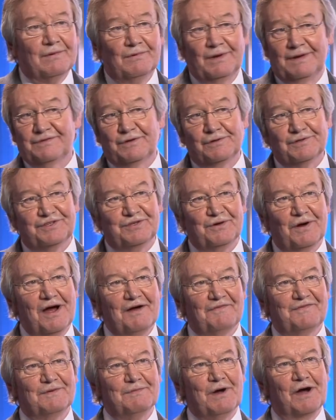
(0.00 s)
Well, of course, you
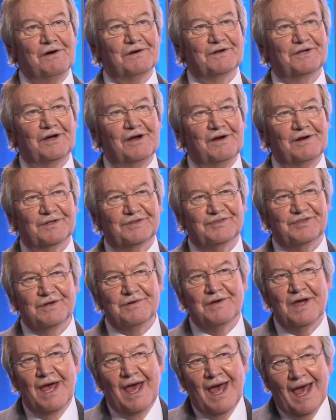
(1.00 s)
are from Hong Kong,
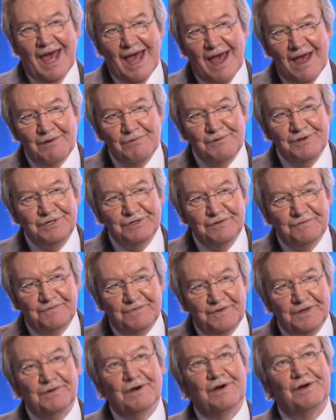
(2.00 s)
so how would you
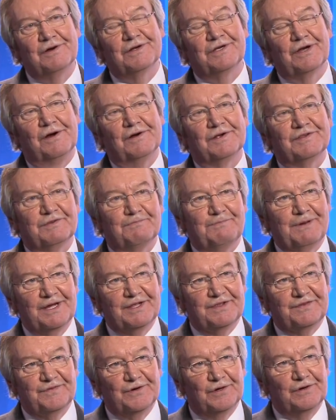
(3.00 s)
view Hong Kong as a
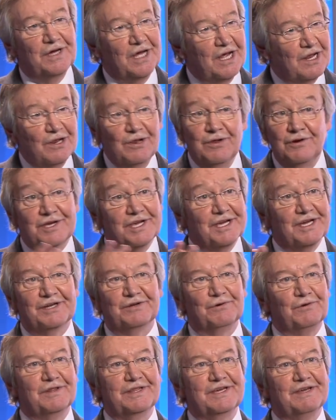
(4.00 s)
place for looking at
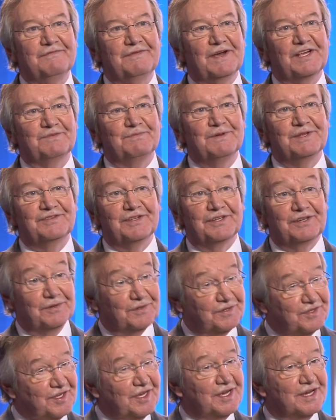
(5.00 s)
all the investments that you
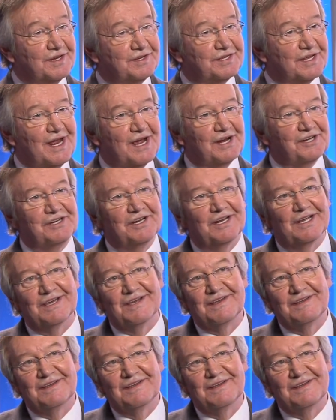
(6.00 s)
see internationally?